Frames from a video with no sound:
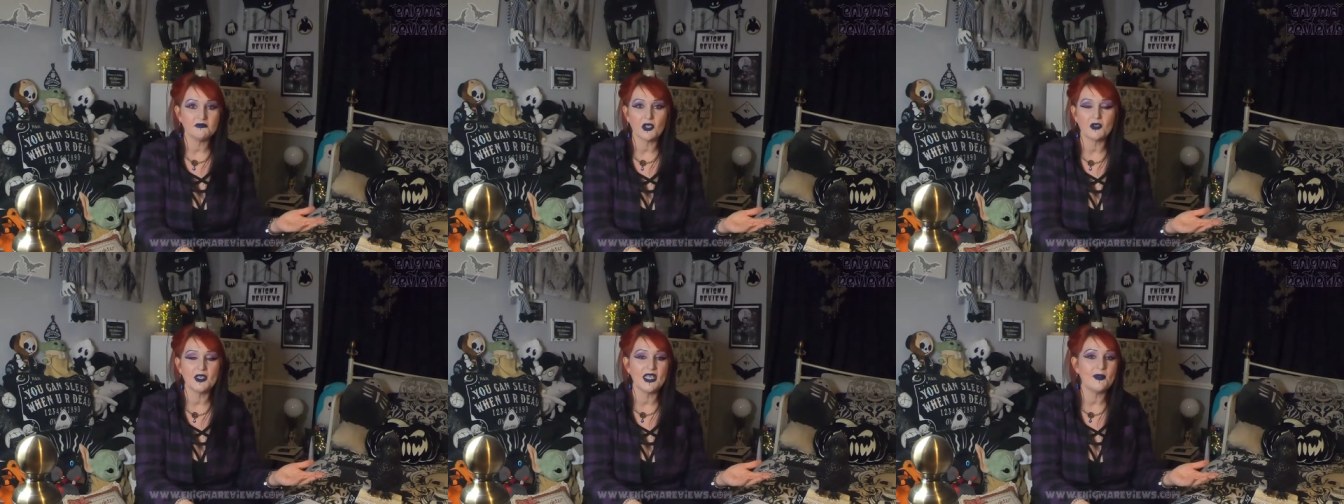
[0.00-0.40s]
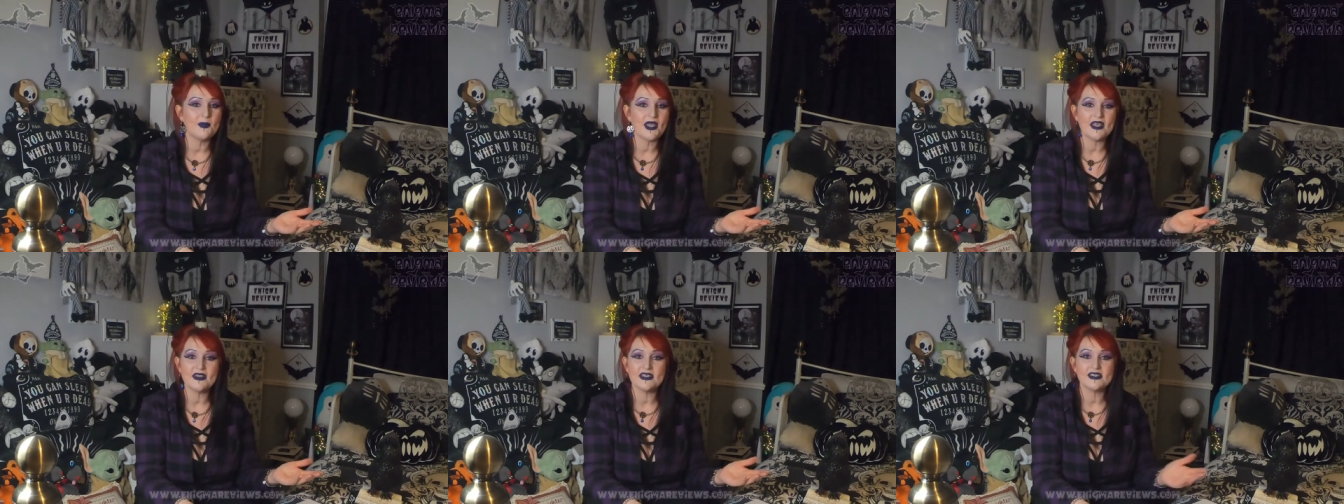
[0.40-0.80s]
On
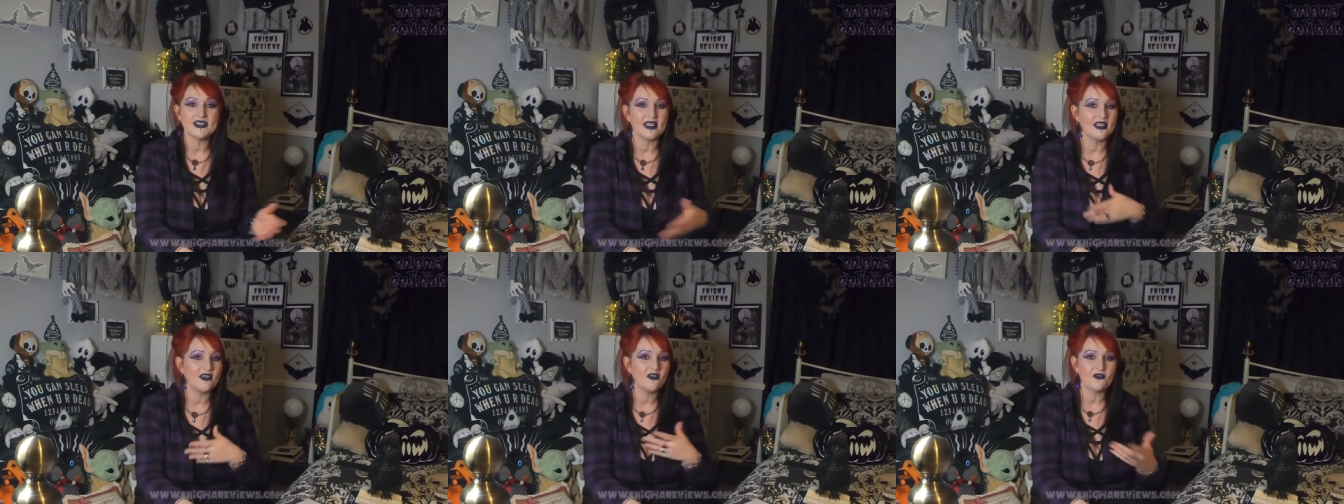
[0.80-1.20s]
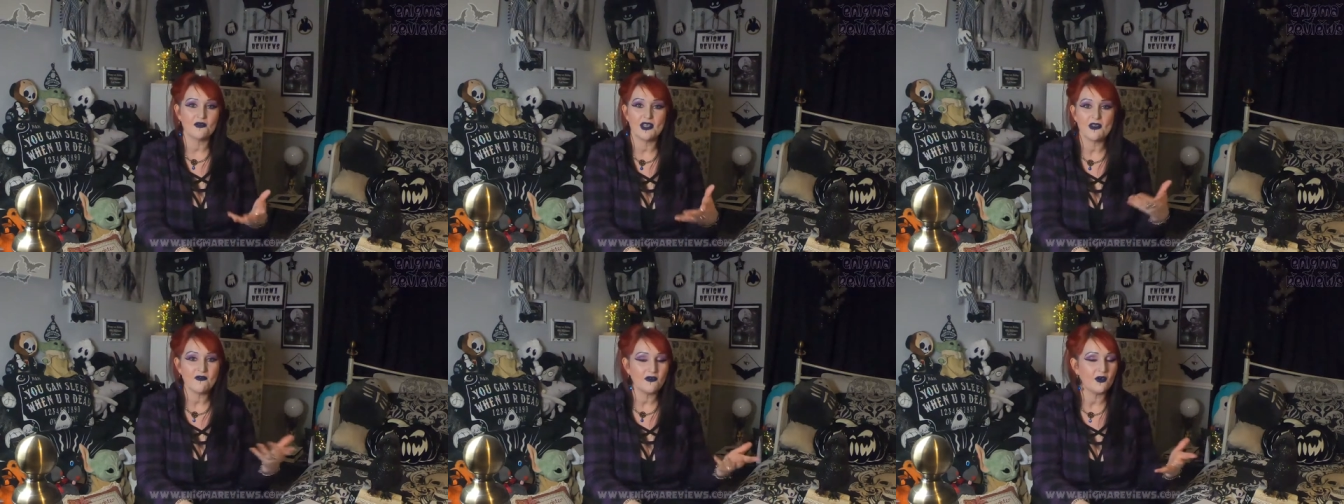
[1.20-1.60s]
eBay they're selling
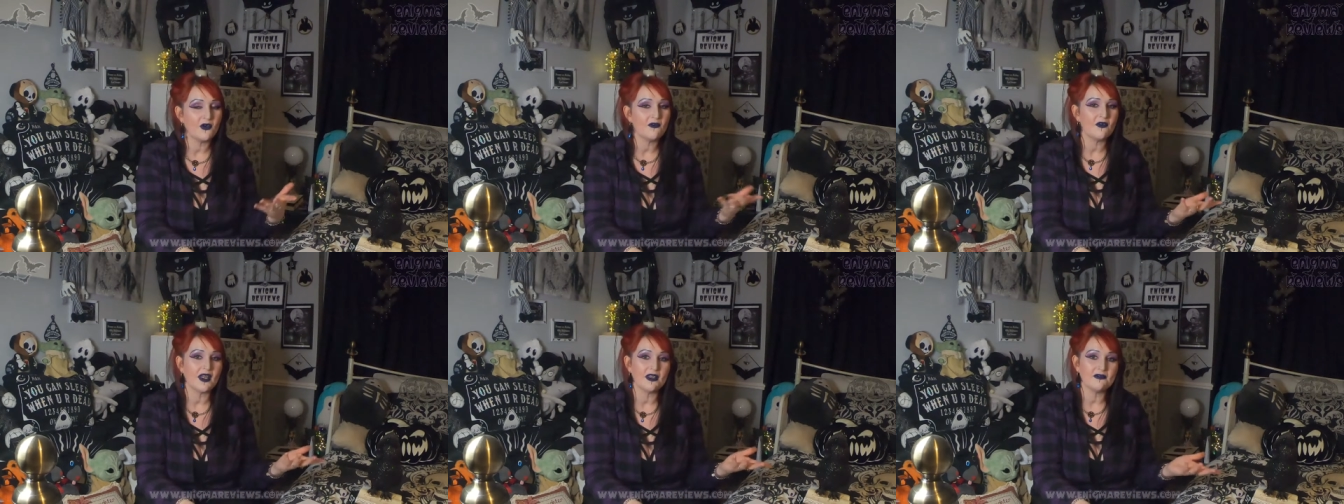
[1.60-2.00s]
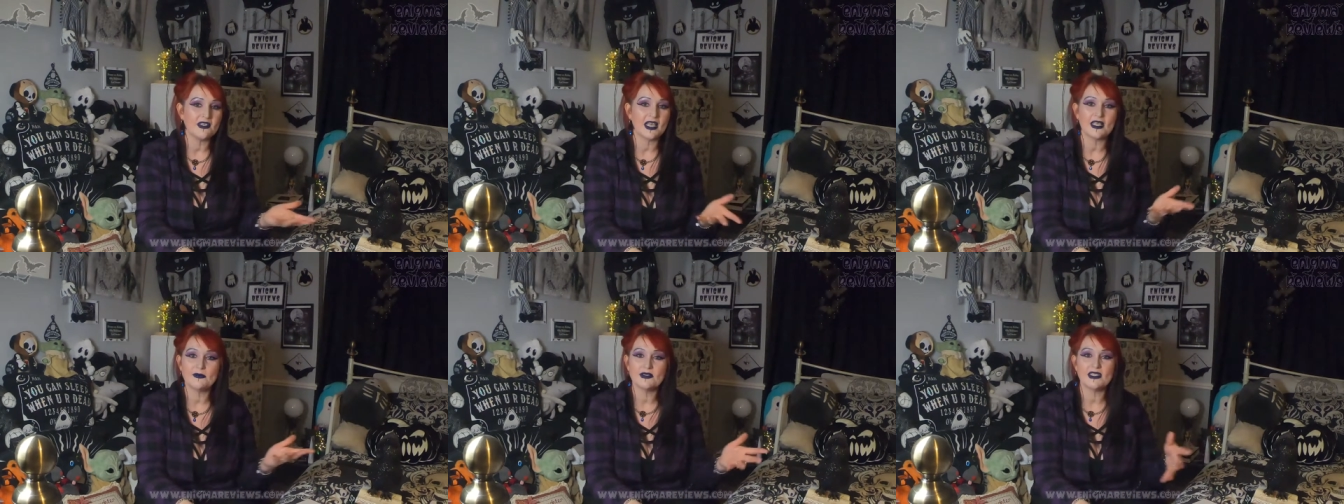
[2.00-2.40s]
3, 4, 5
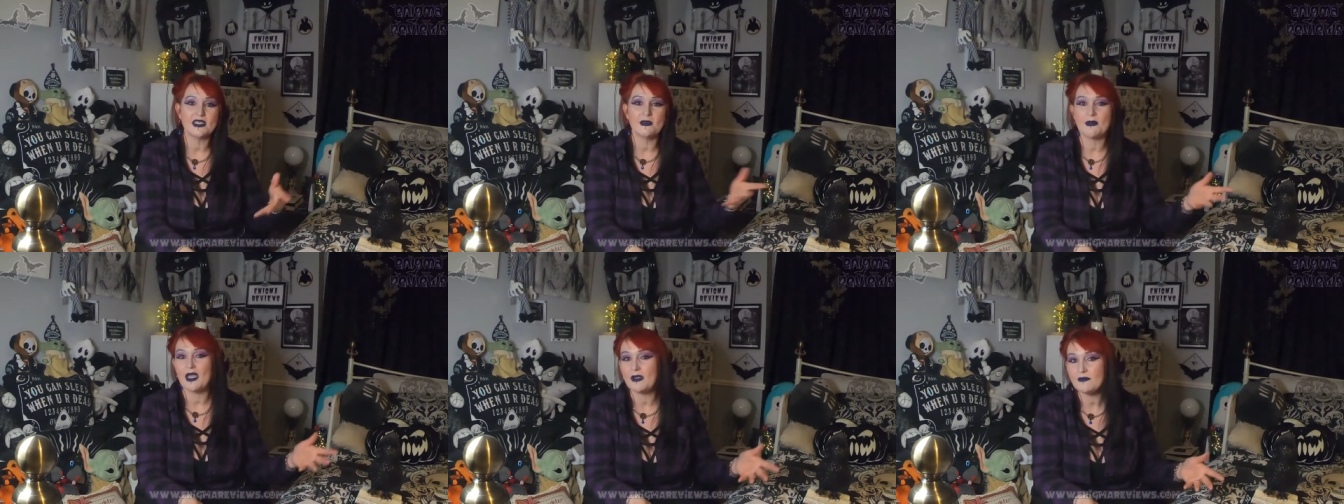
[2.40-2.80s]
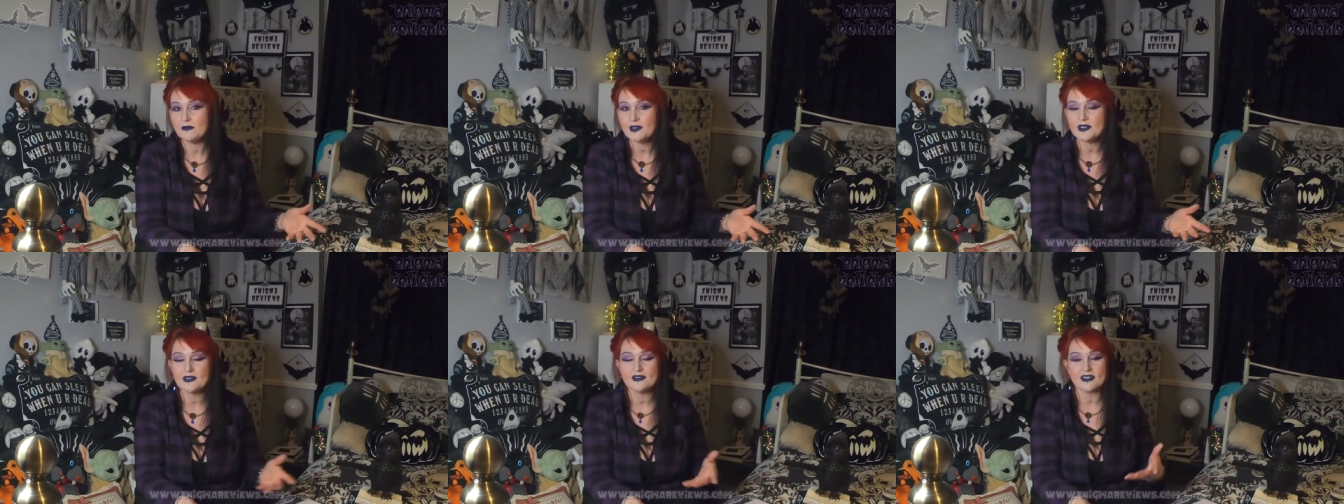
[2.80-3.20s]
times the
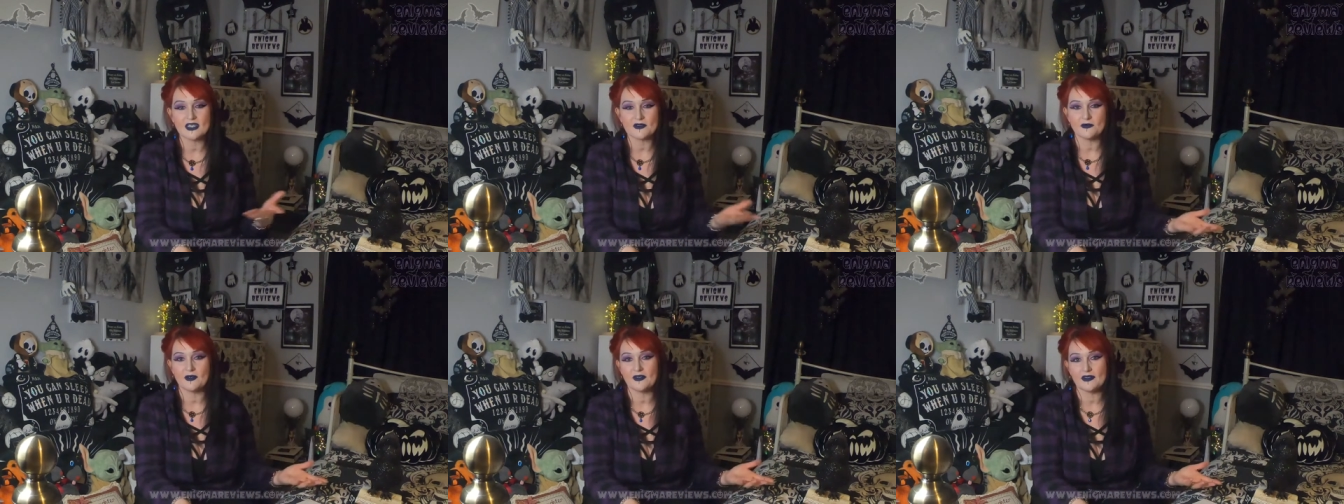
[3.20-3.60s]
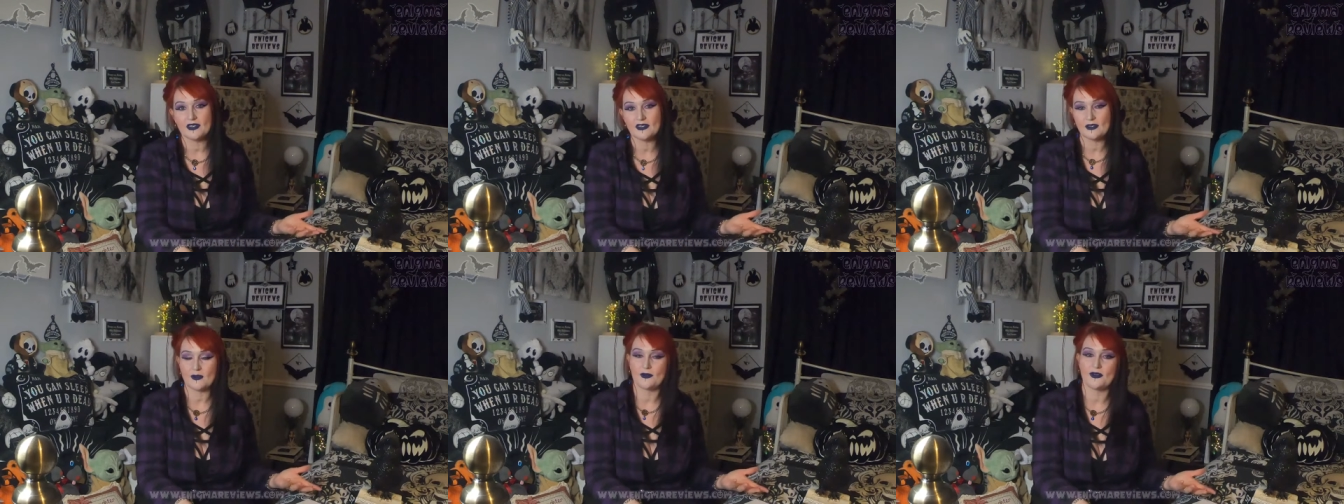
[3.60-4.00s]
amount because that's what
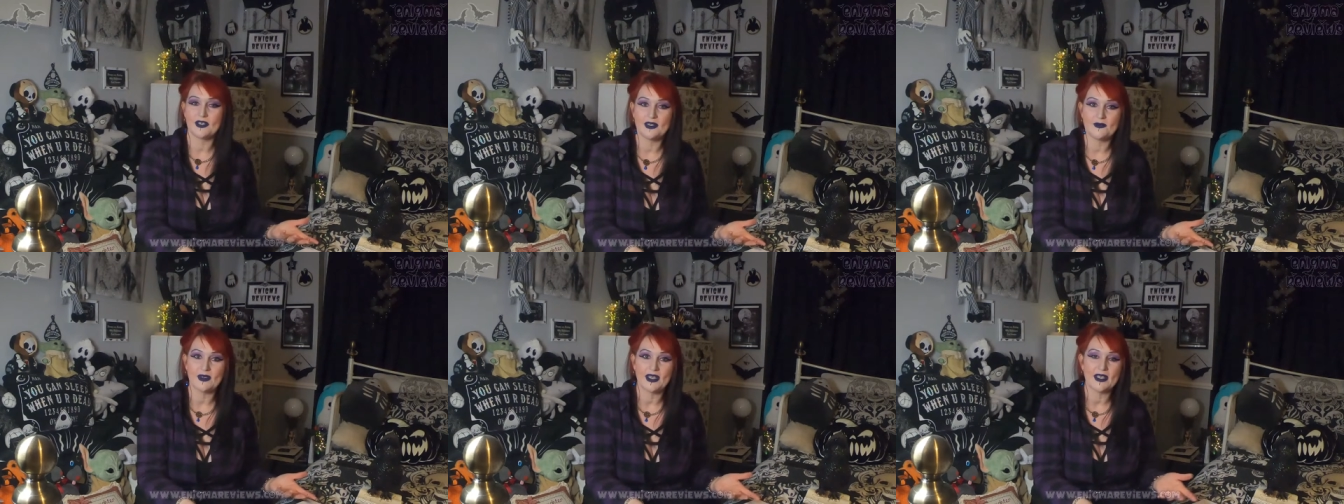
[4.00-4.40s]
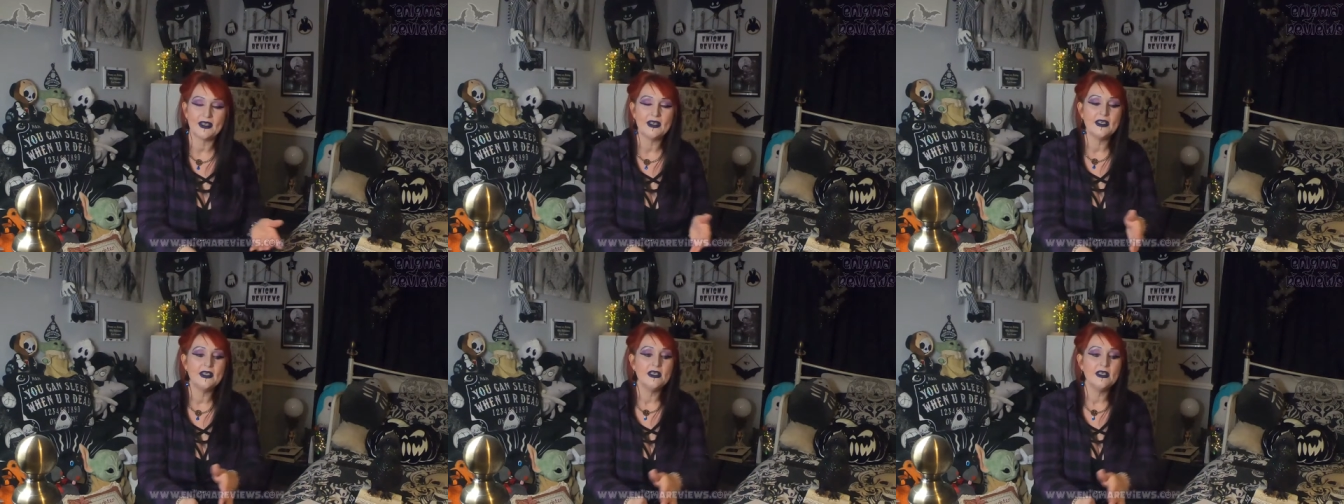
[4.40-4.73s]
they do on eBay.